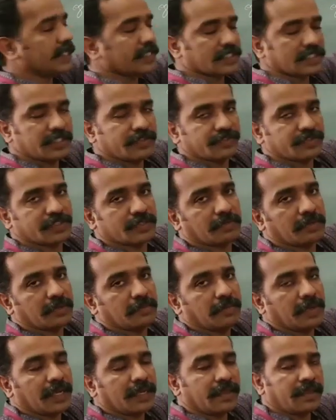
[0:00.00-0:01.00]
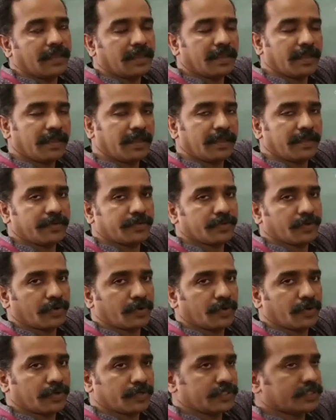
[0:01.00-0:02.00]
is divisible by 8 or
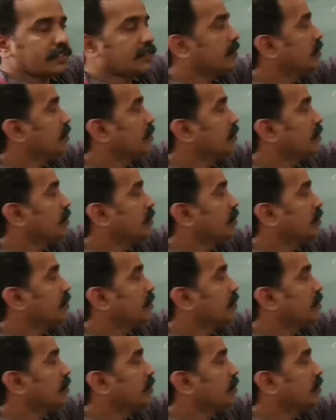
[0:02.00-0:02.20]
not?